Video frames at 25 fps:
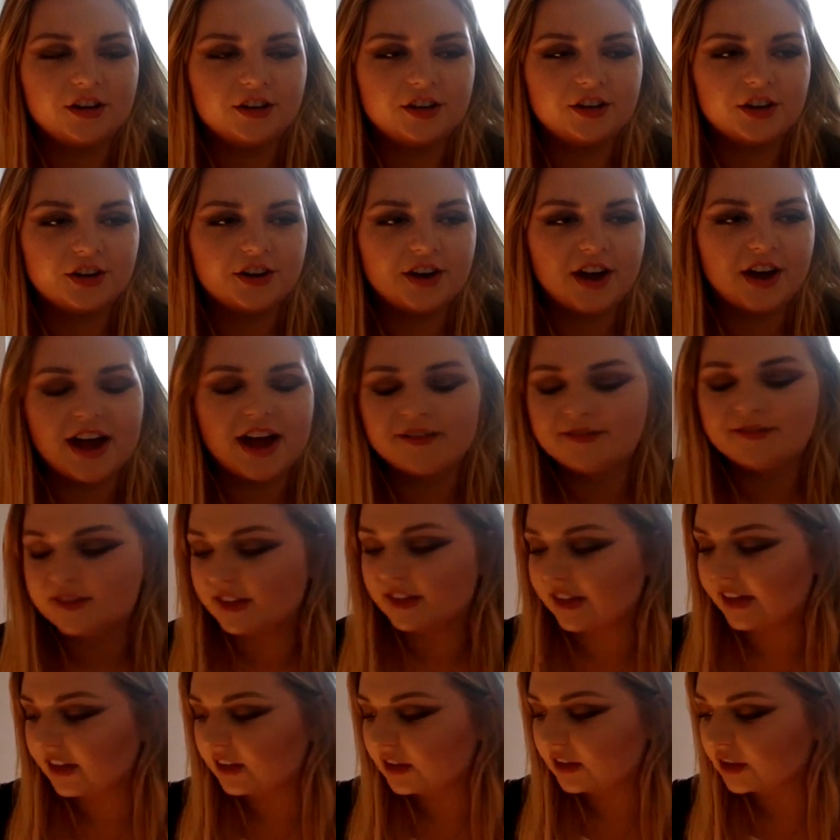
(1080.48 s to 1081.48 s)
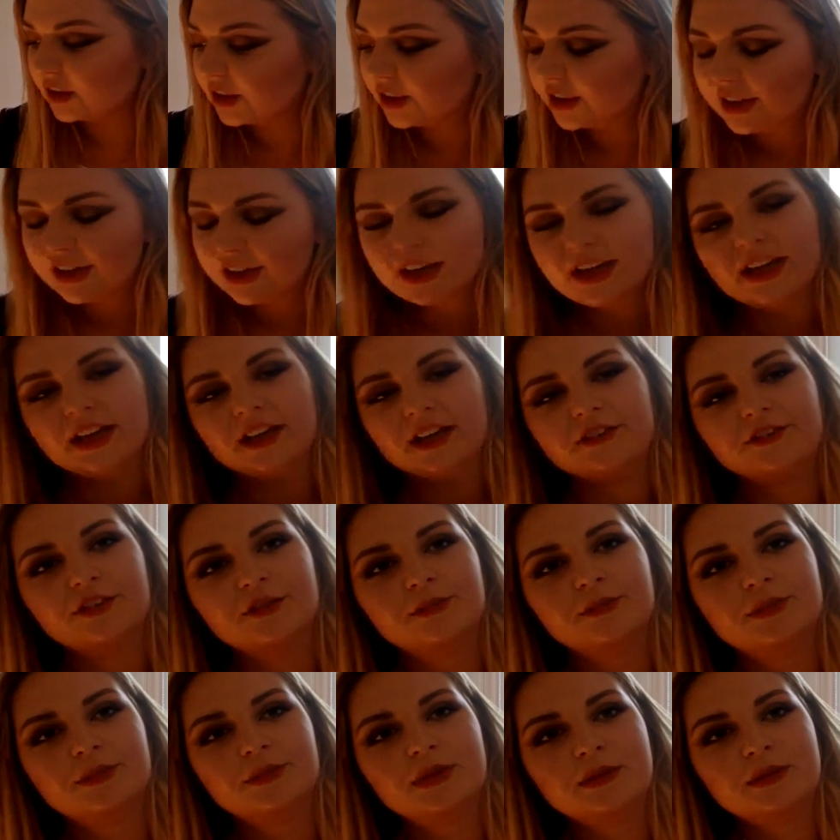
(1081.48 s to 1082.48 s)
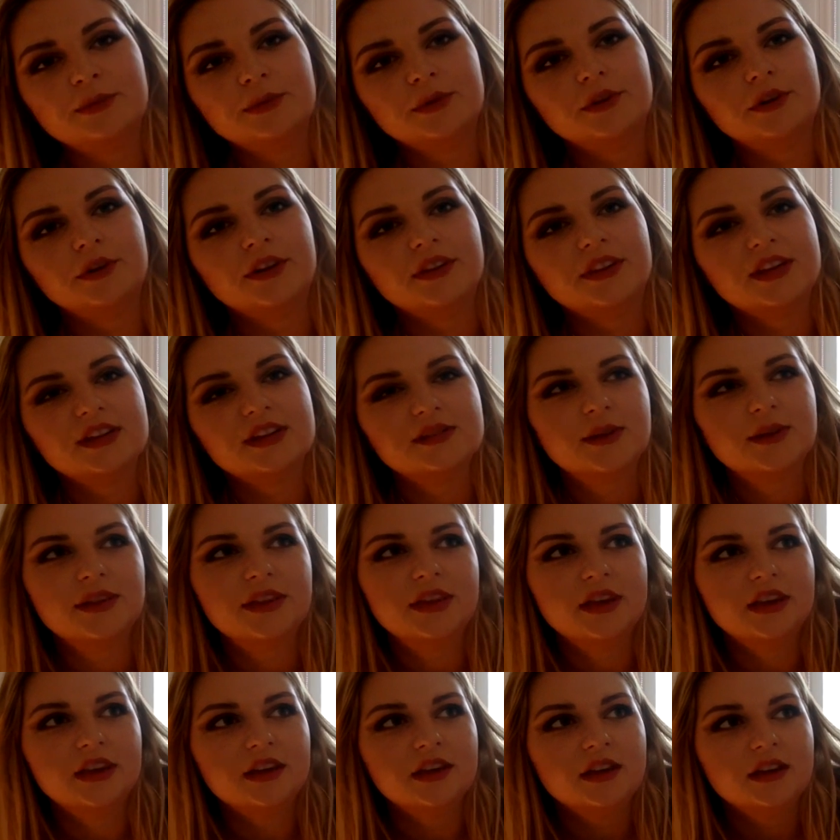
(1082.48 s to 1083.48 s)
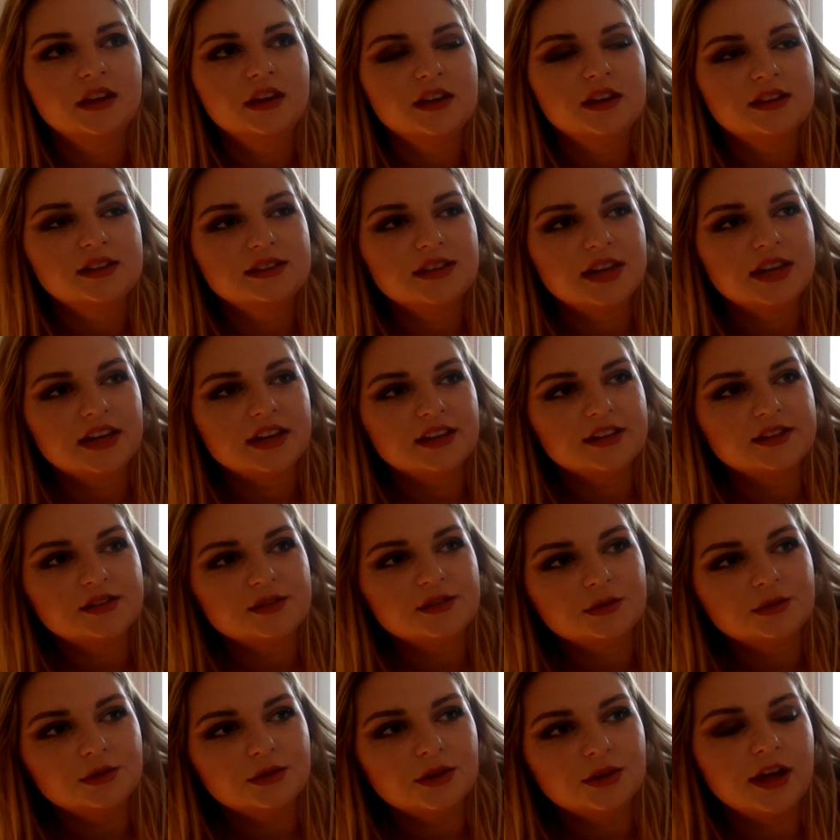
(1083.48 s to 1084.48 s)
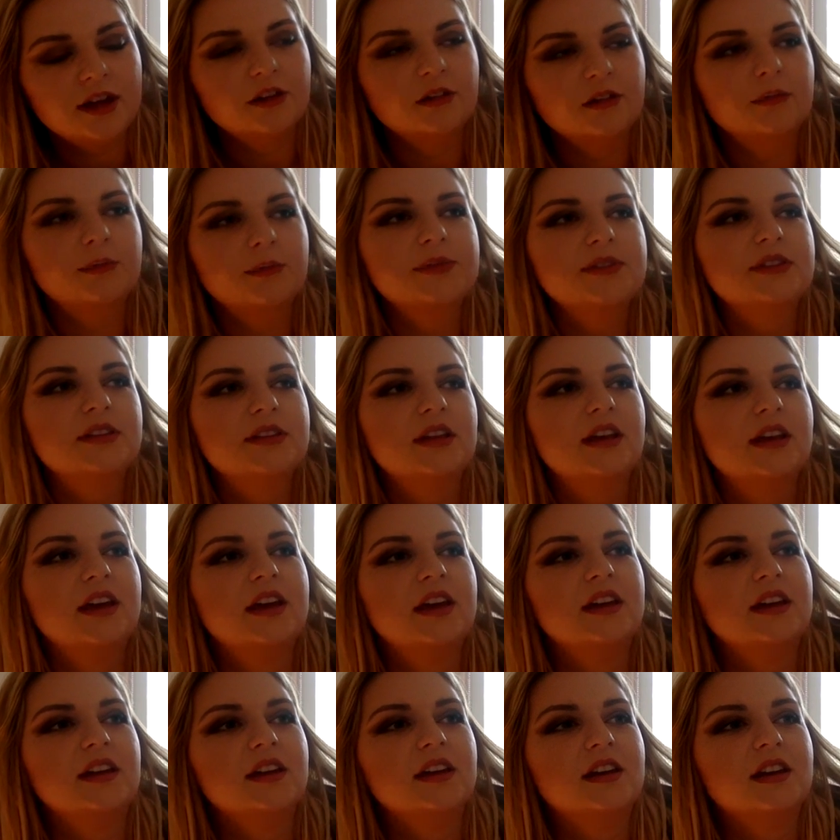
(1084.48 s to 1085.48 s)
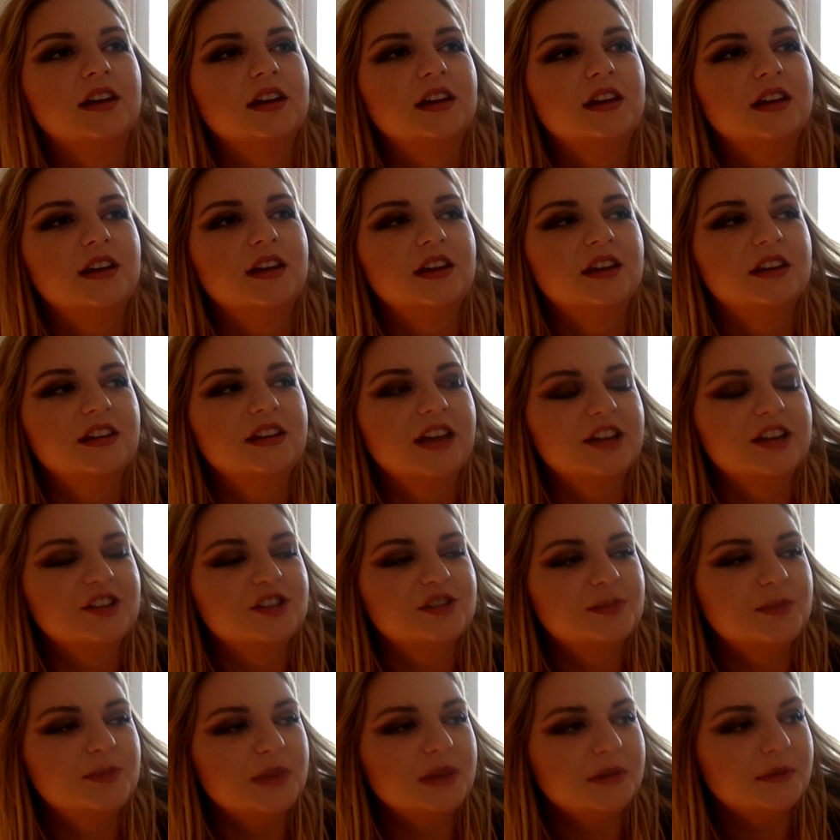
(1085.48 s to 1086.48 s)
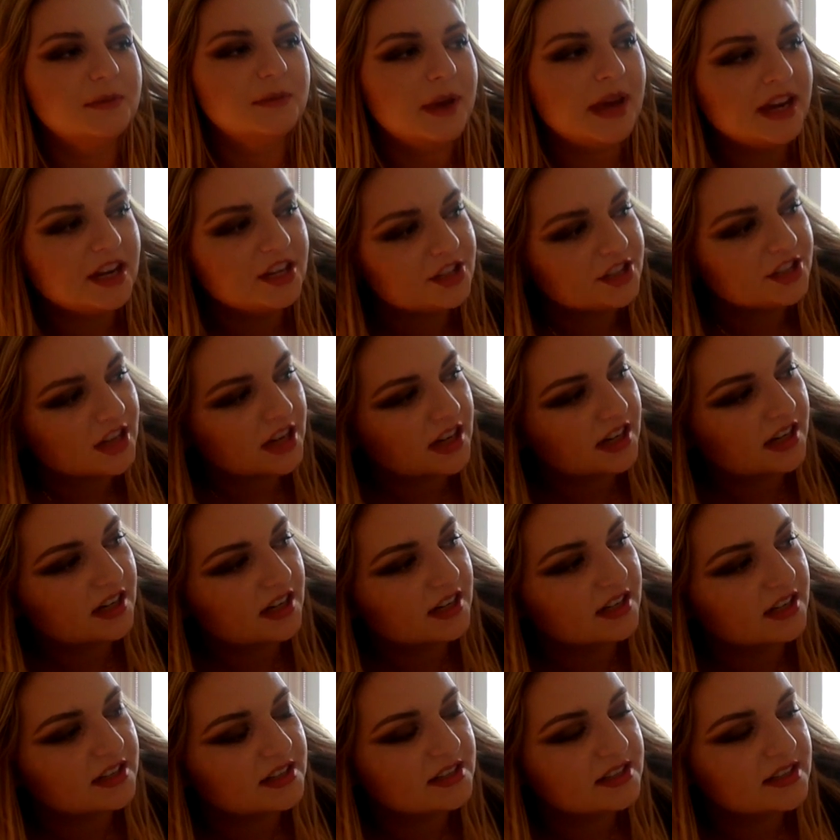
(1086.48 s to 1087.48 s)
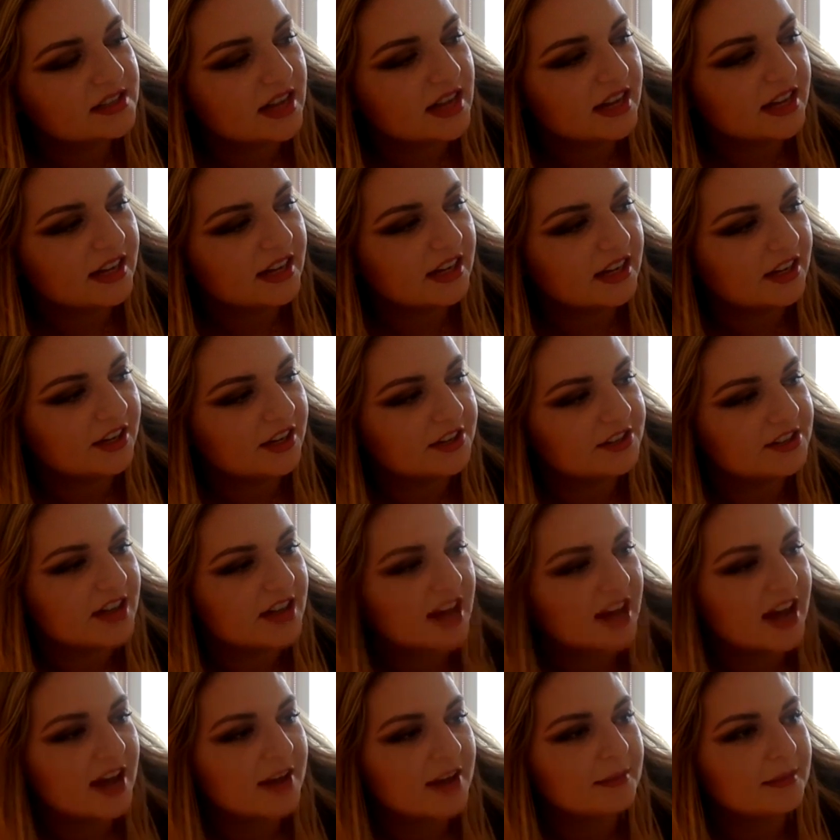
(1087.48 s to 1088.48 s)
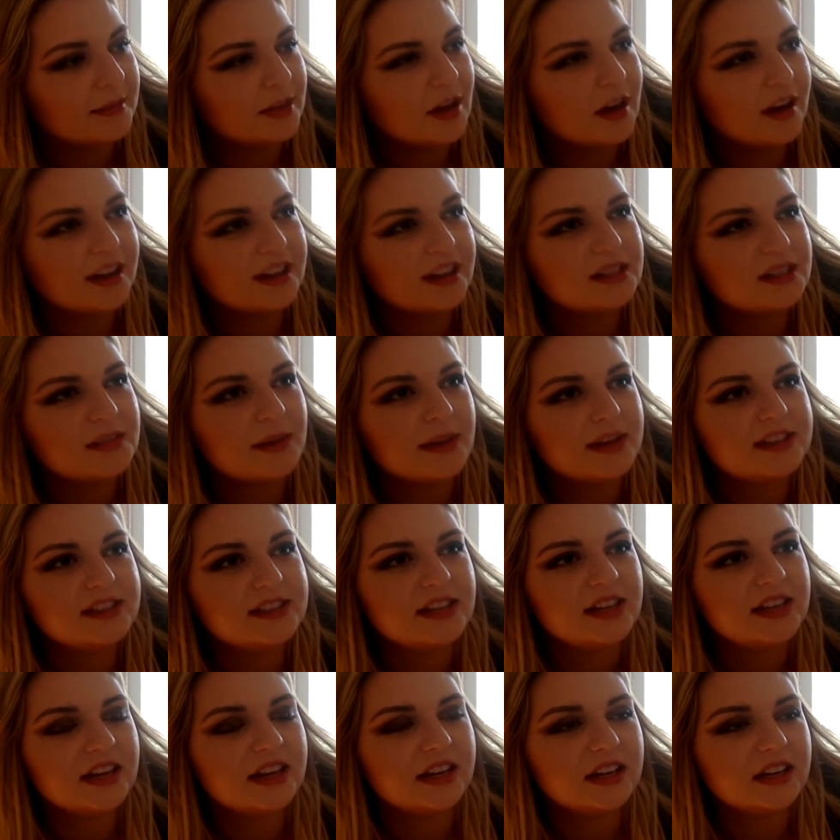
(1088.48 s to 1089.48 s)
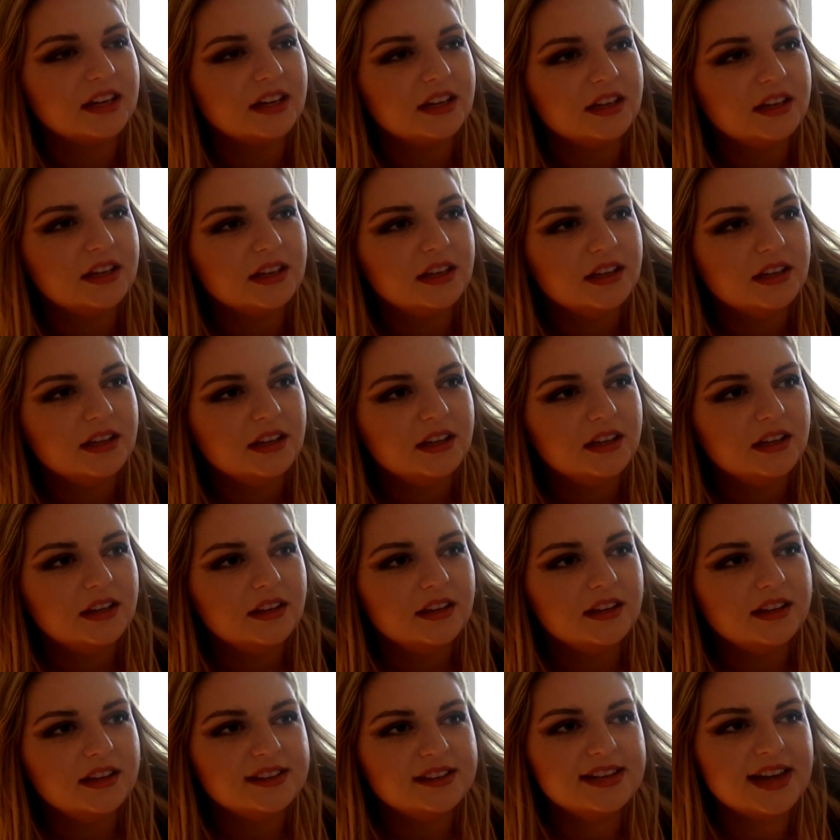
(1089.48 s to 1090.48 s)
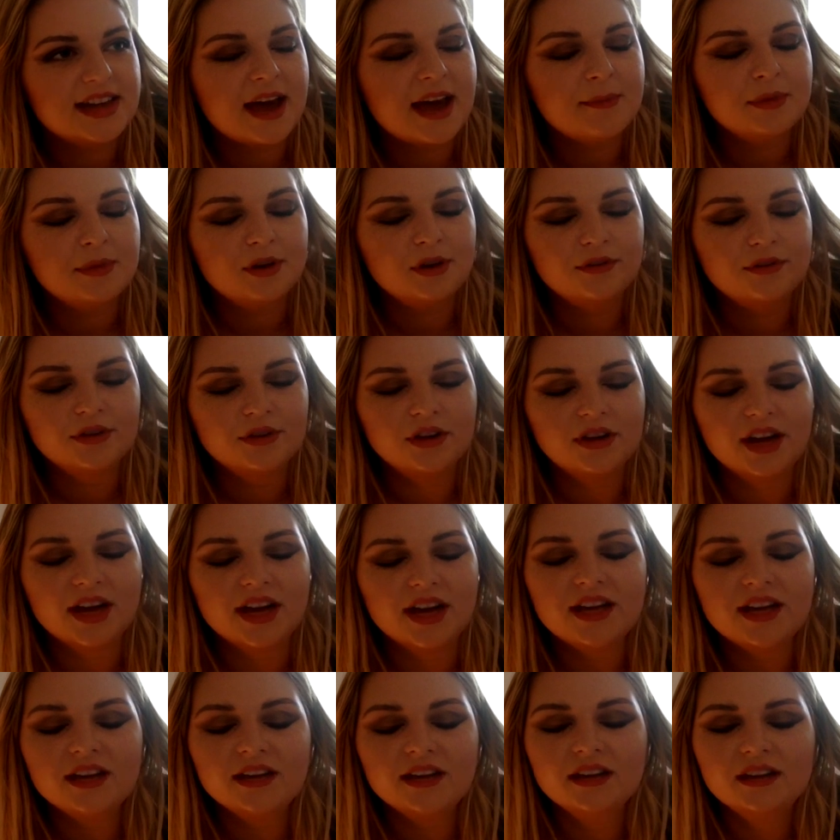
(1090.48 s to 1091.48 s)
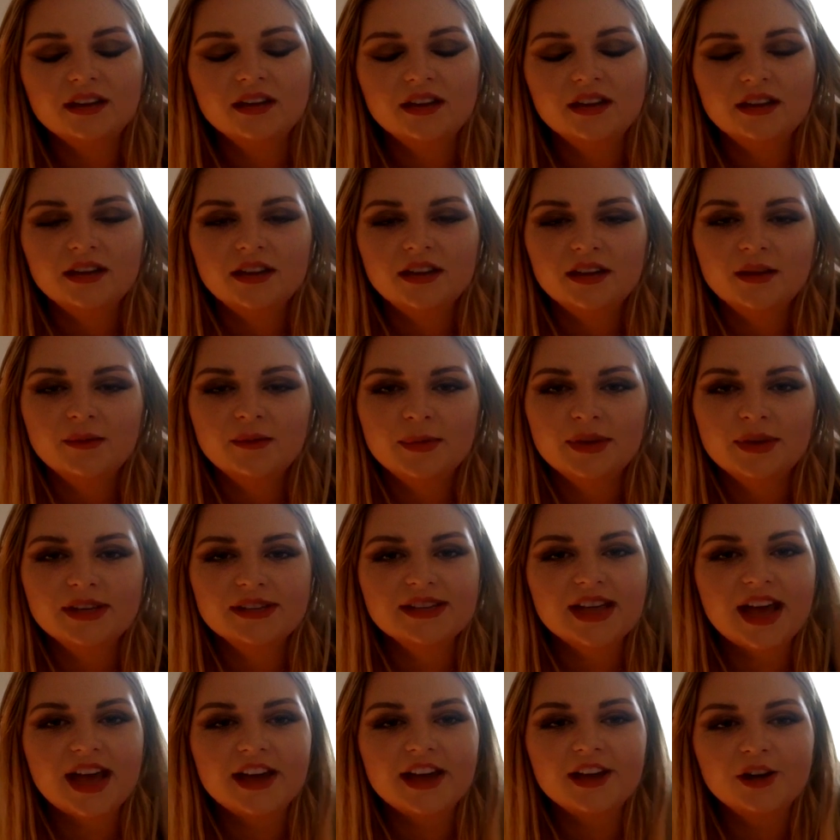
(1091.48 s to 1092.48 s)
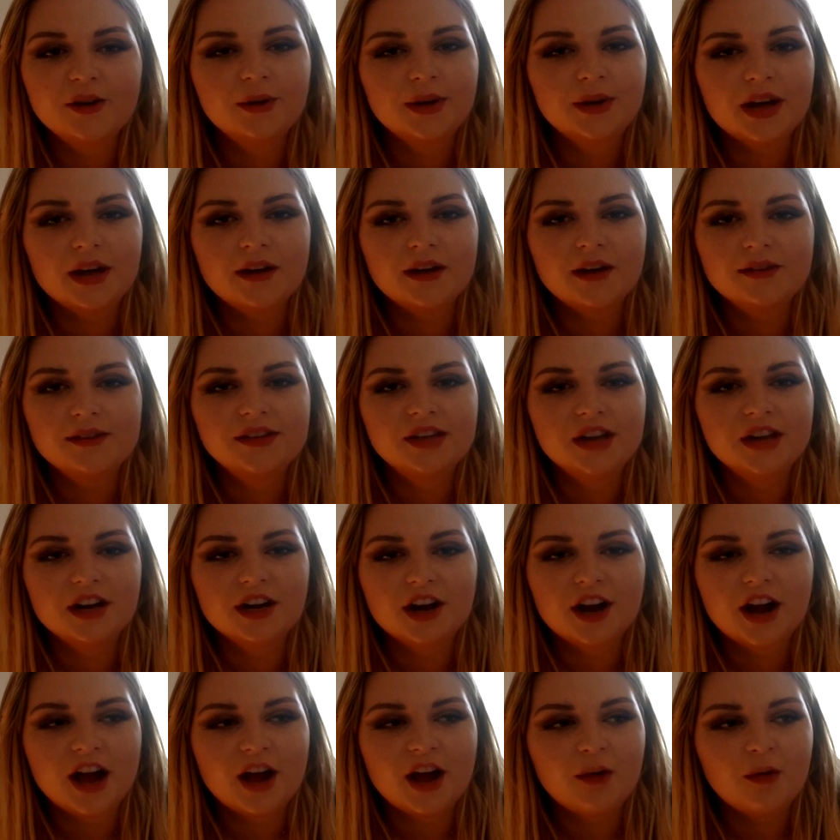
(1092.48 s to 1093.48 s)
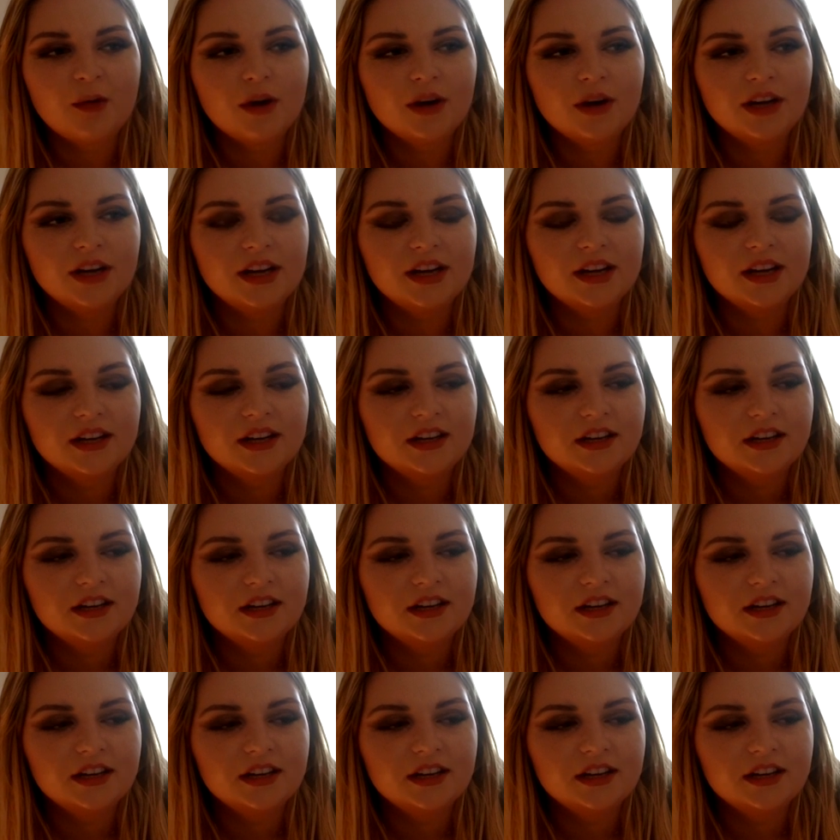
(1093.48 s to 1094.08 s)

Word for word: your craft and like learning from people and that's why i think staying in school helps and yeah just being patient taking your time not expecting things to happen overnight because i know when i was younger i wanted